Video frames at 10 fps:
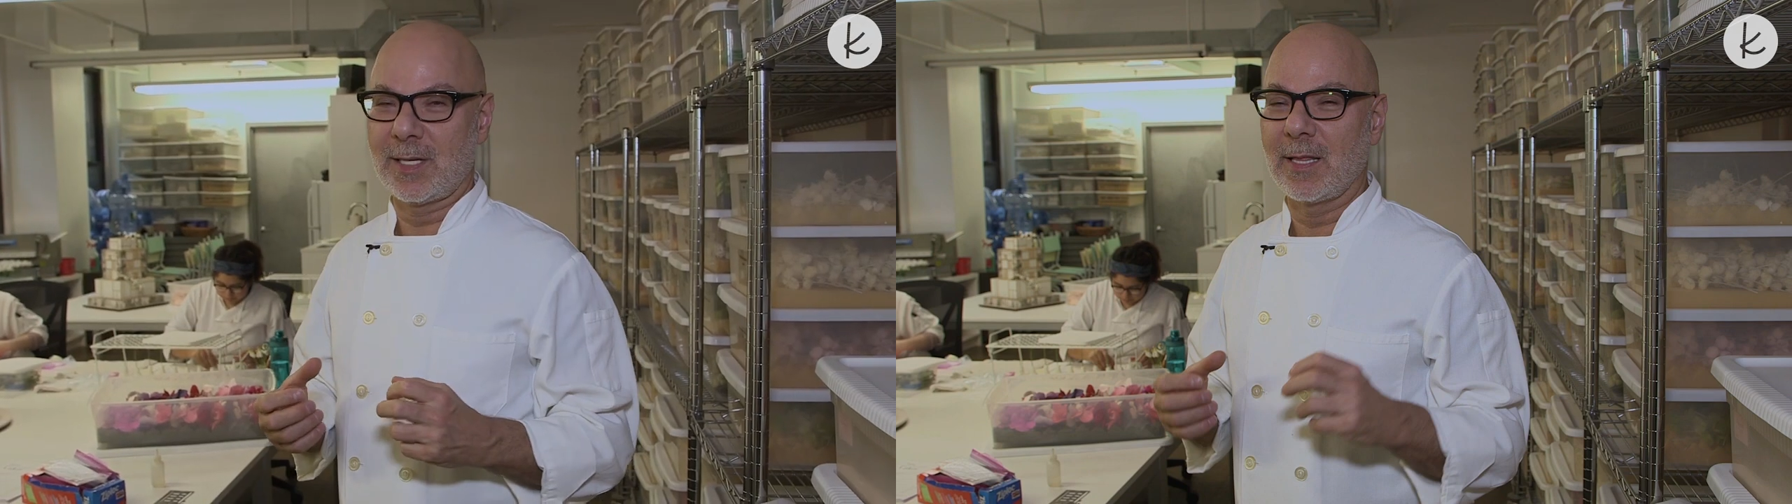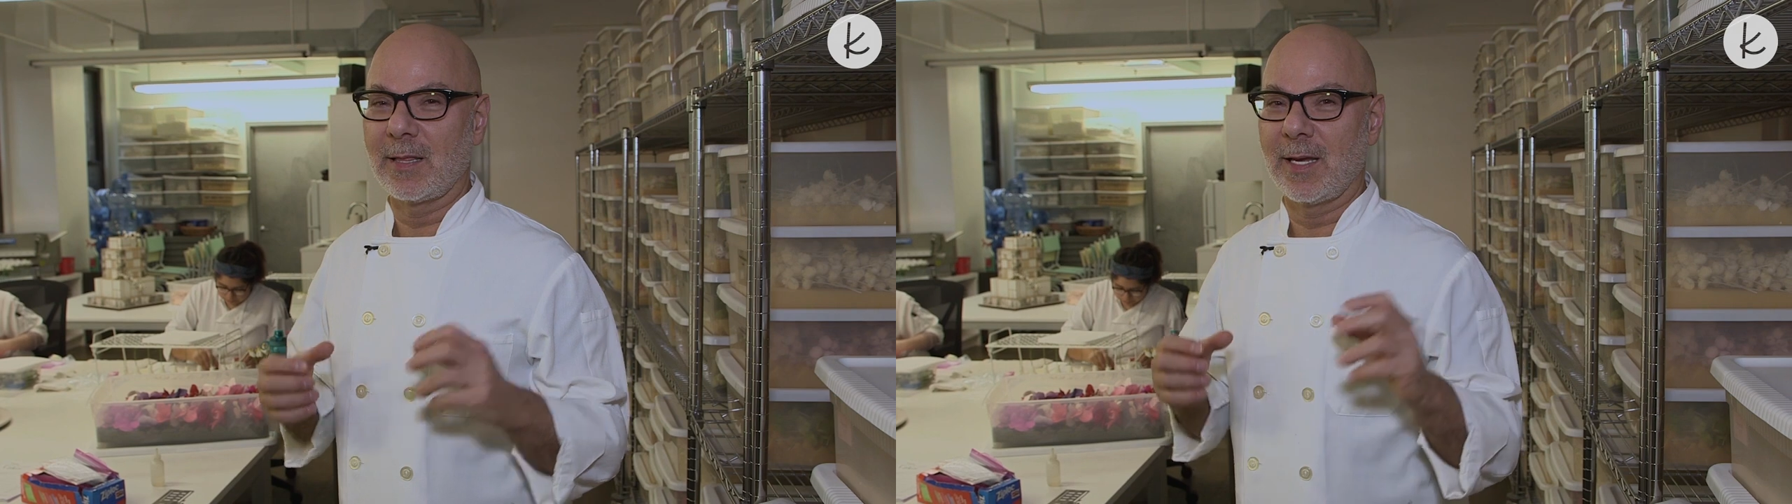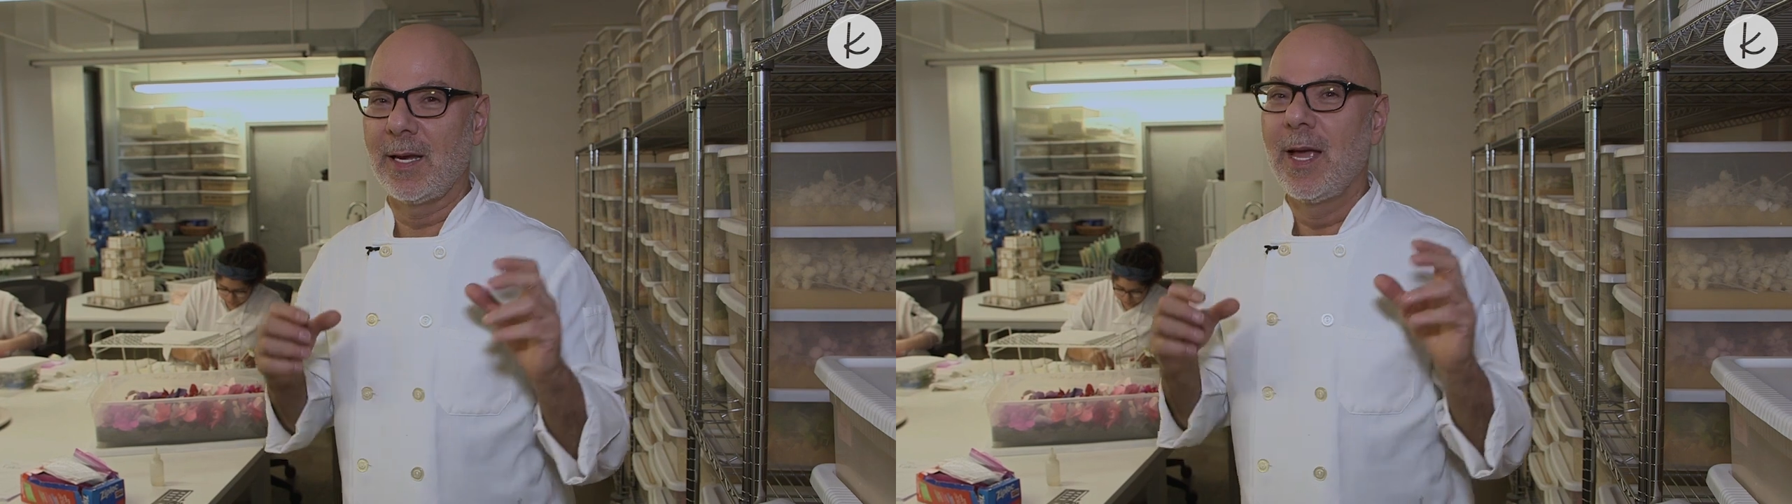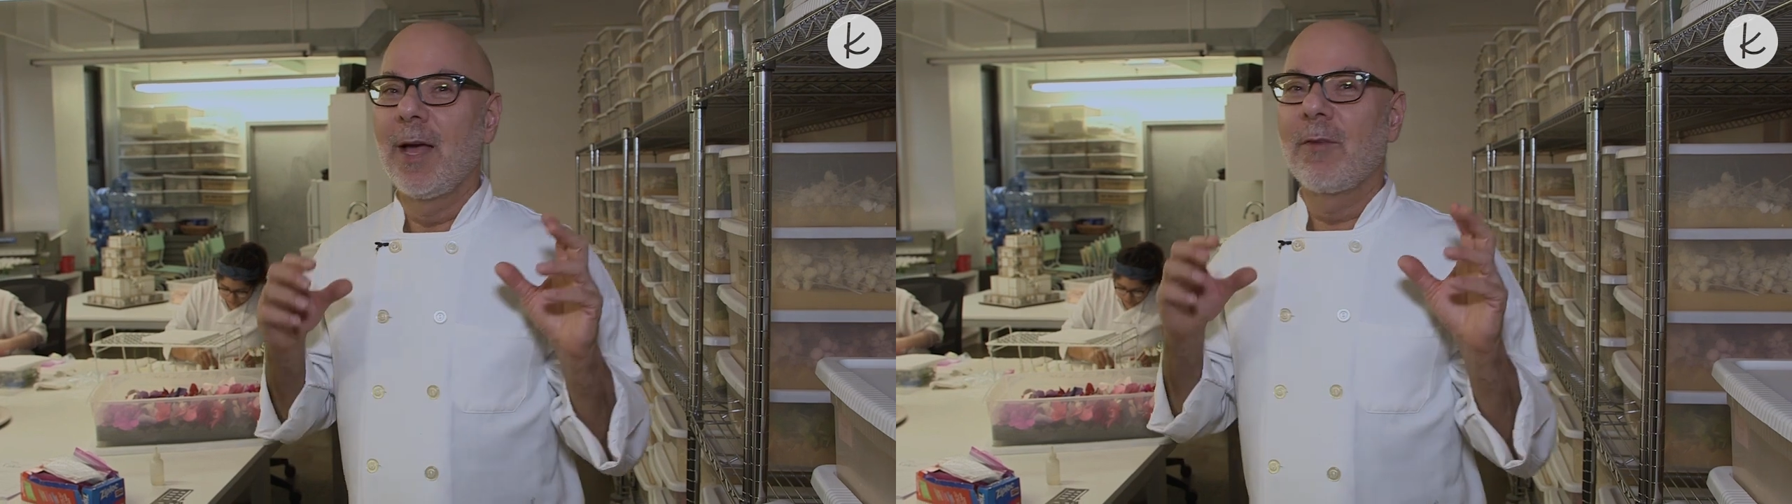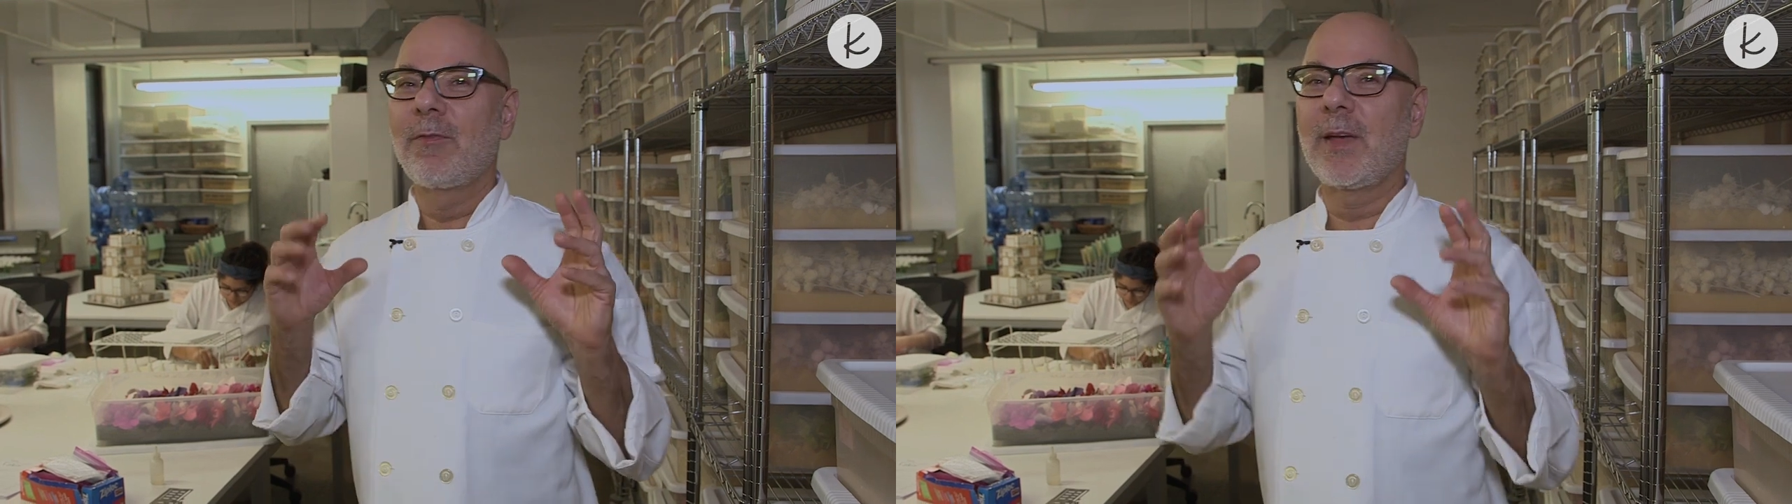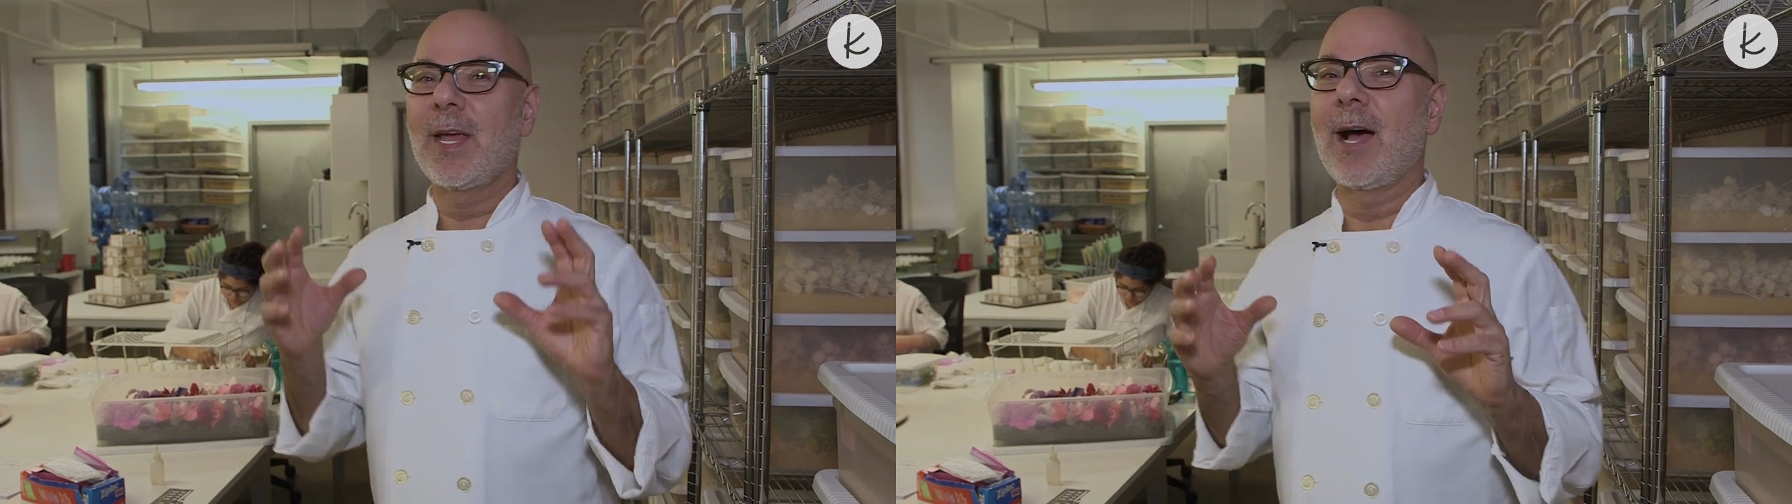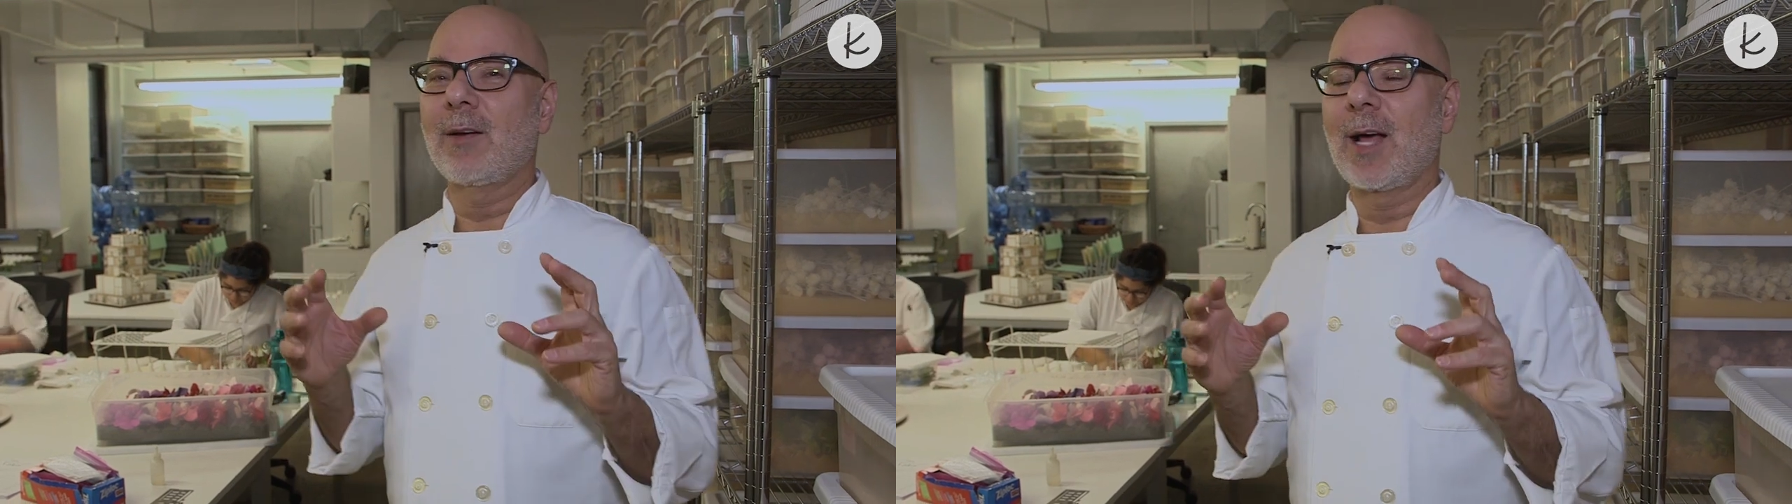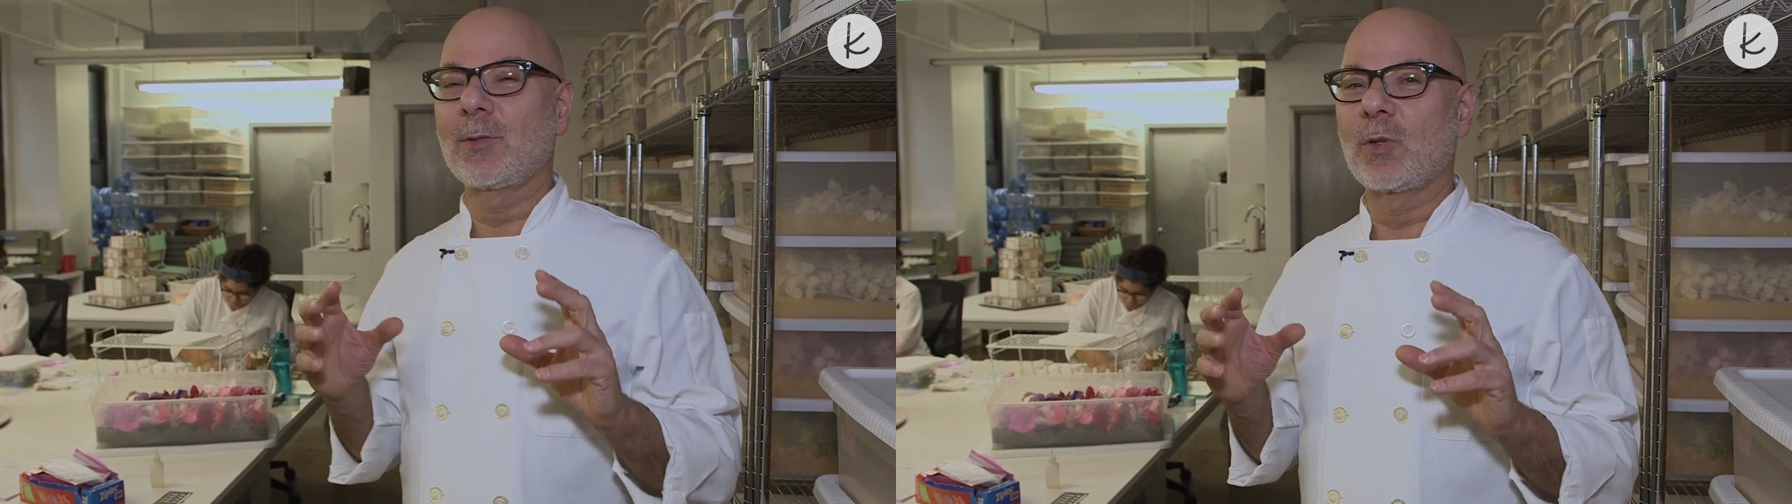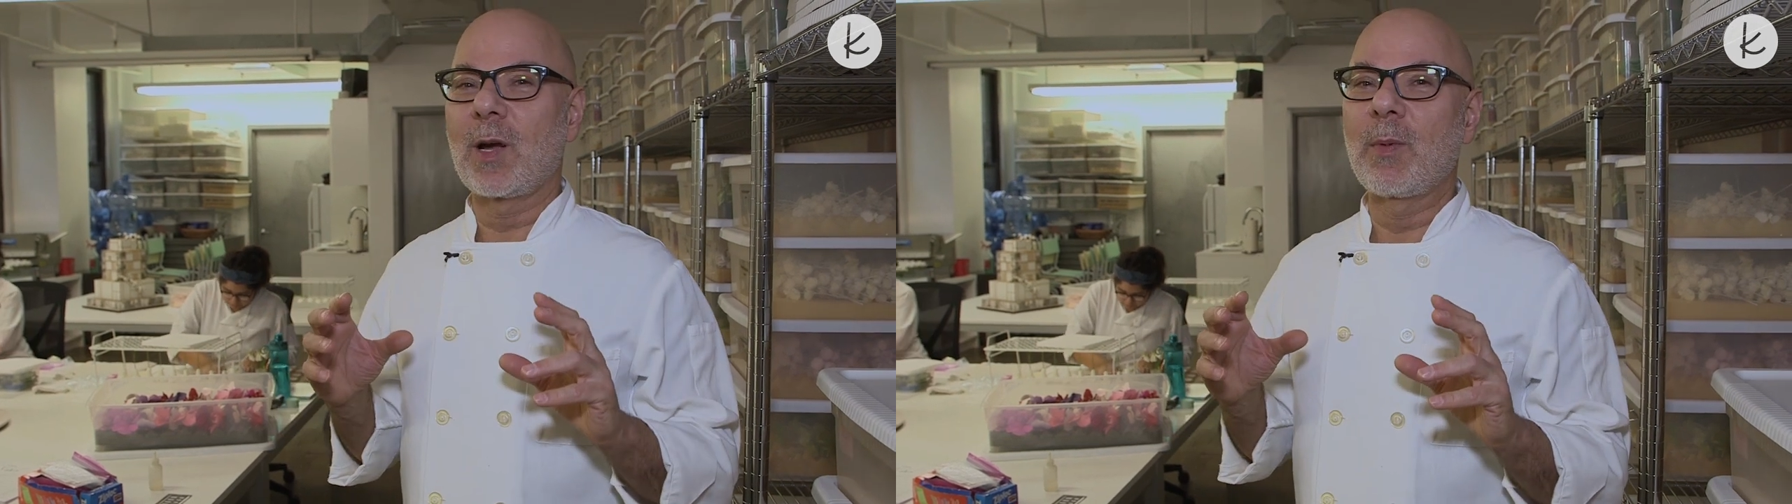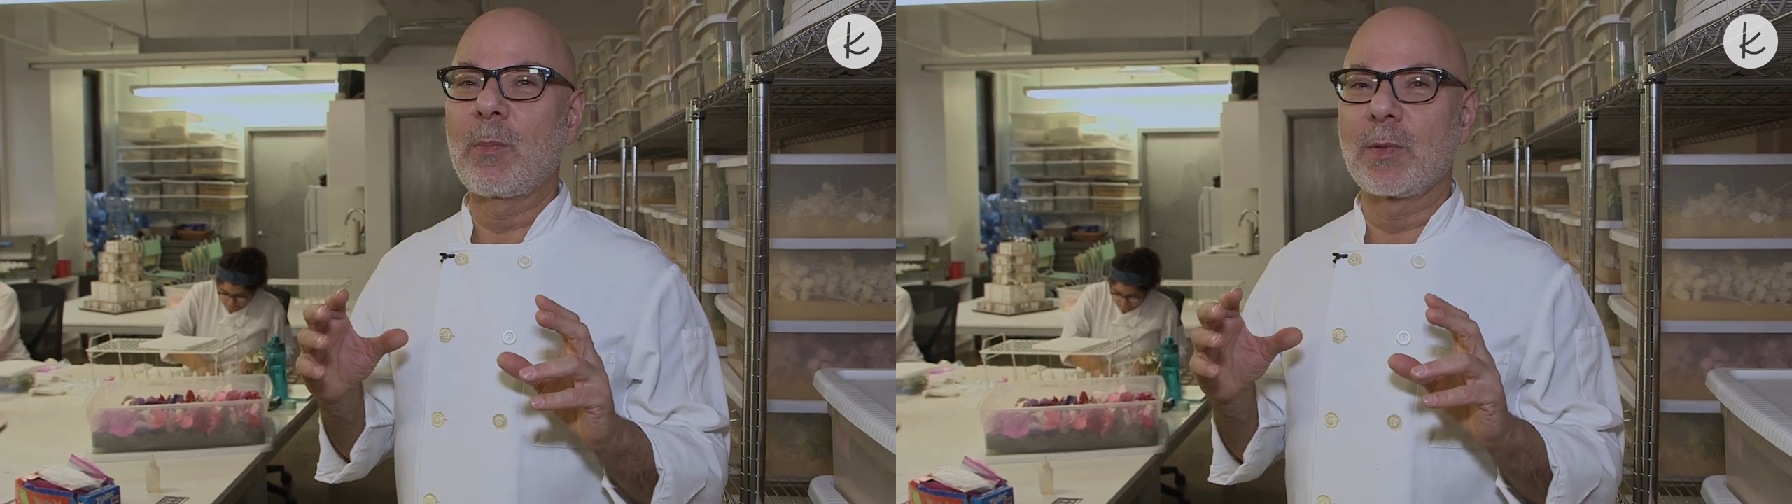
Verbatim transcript: Can they figure out how to come up